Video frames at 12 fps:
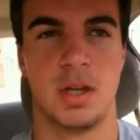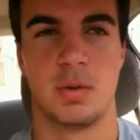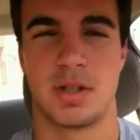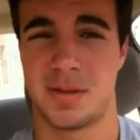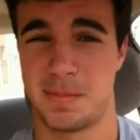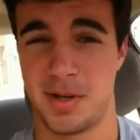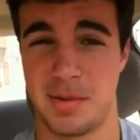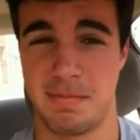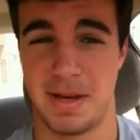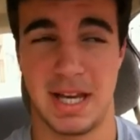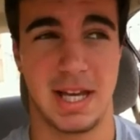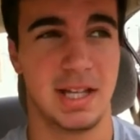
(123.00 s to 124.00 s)
which is pretty
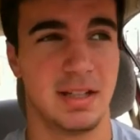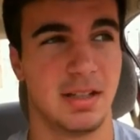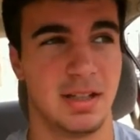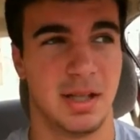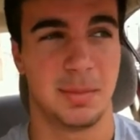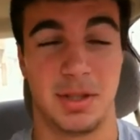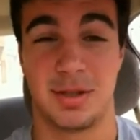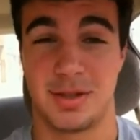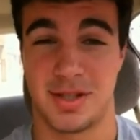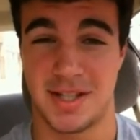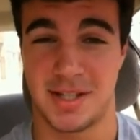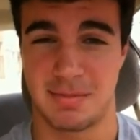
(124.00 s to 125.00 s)
bad. I mean, you can
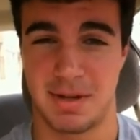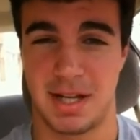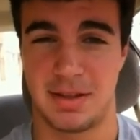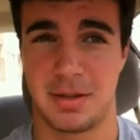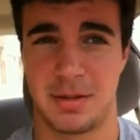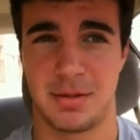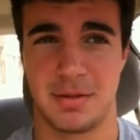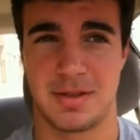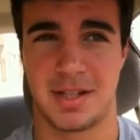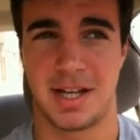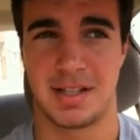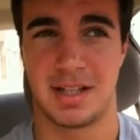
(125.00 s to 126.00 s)
just ask Matthew, who's
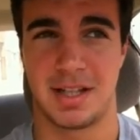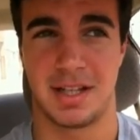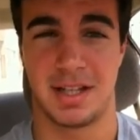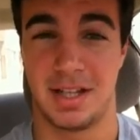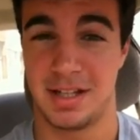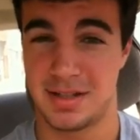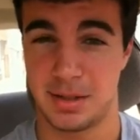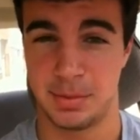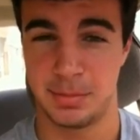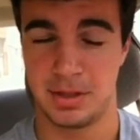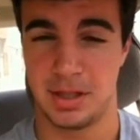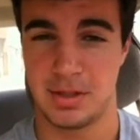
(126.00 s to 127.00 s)
not taking any
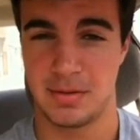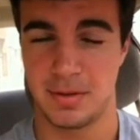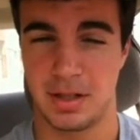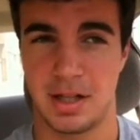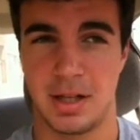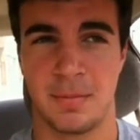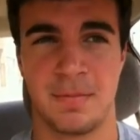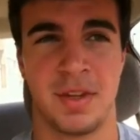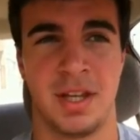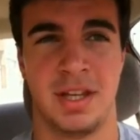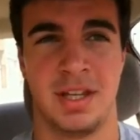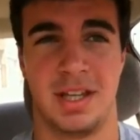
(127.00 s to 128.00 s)
supplementation right now.
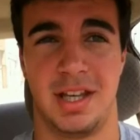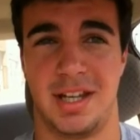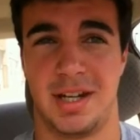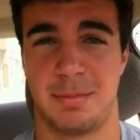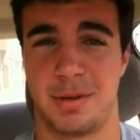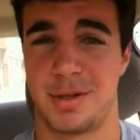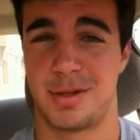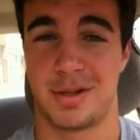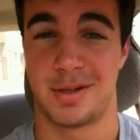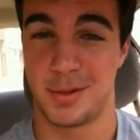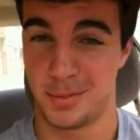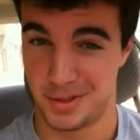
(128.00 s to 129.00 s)
And I'm pretty sure
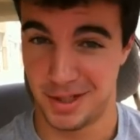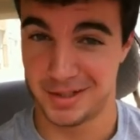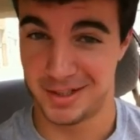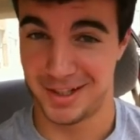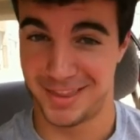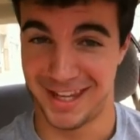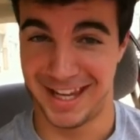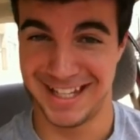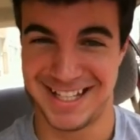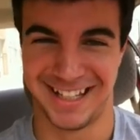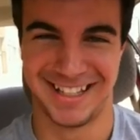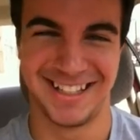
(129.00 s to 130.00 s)
he would not take
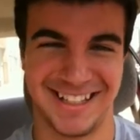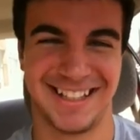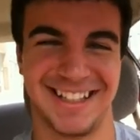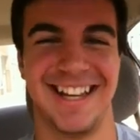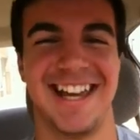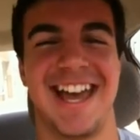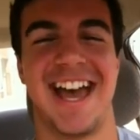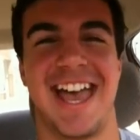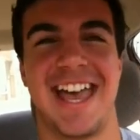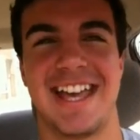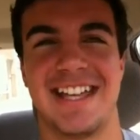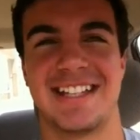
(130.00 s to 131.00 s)
that.
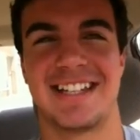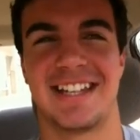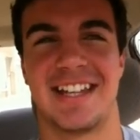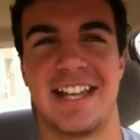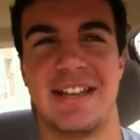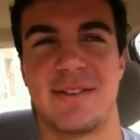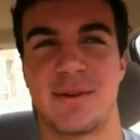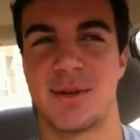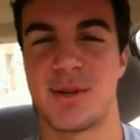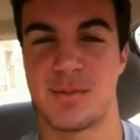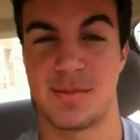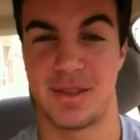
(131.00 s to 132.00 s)
And if you're
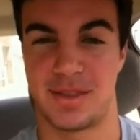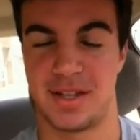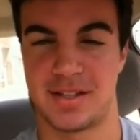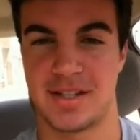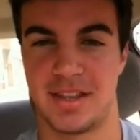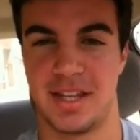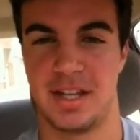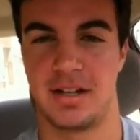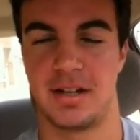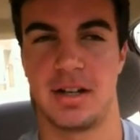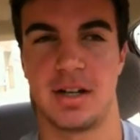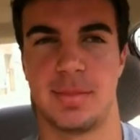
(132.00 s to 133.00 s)
wondering what my thoughts on
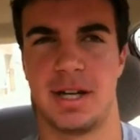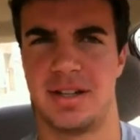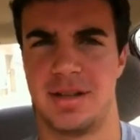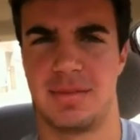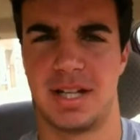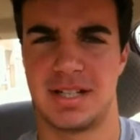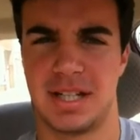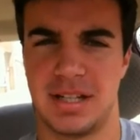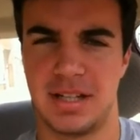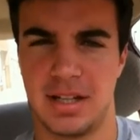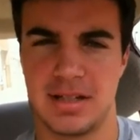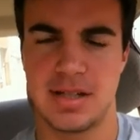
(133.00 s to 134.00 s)
that are about him not
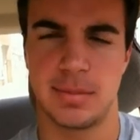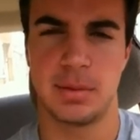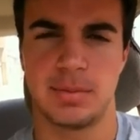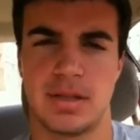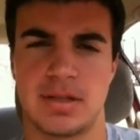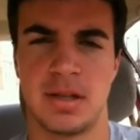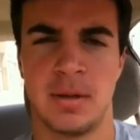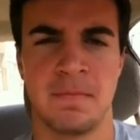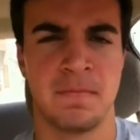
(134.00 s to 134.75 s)
taking any supplements,